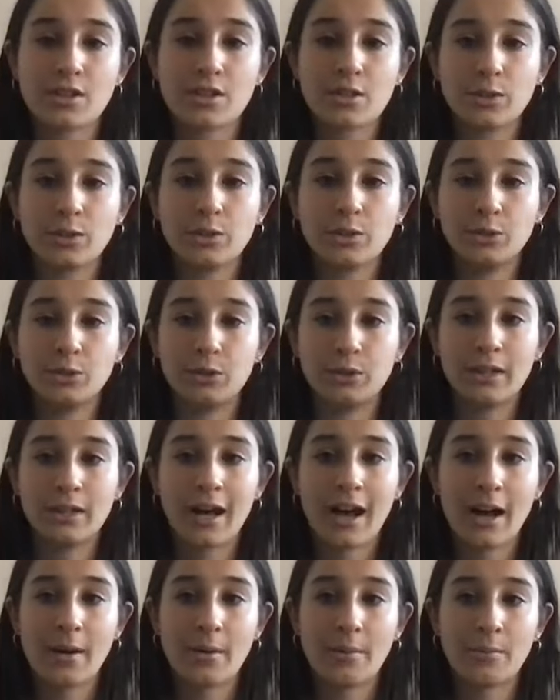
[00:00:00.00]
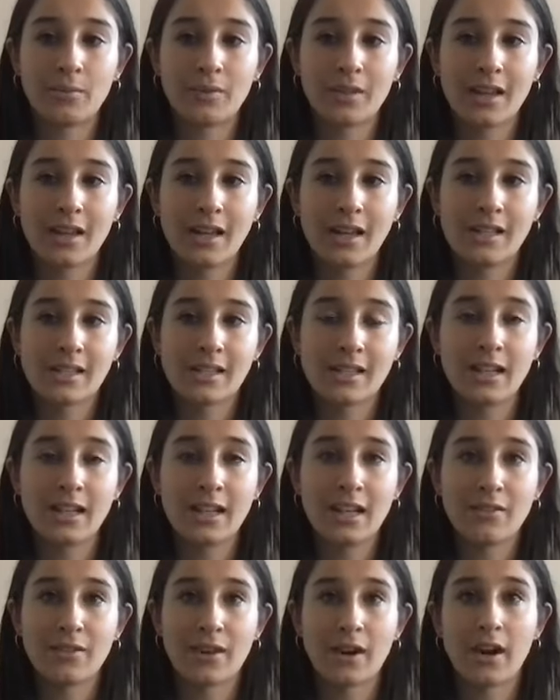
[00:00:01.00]
school in
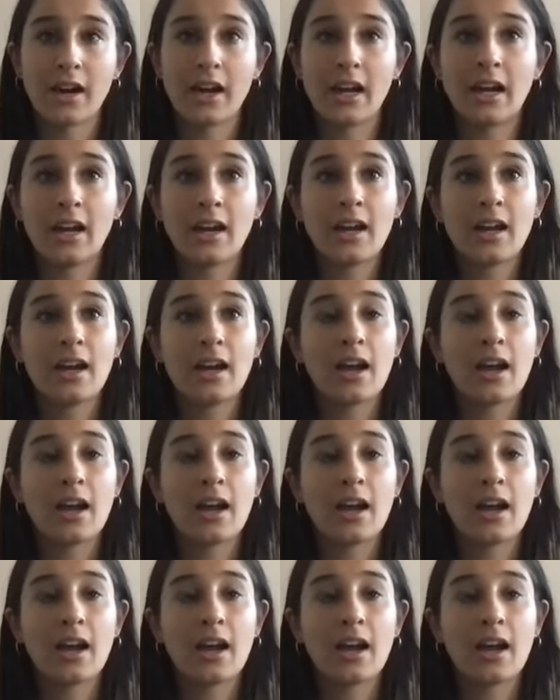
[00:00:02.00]
Sydney, a very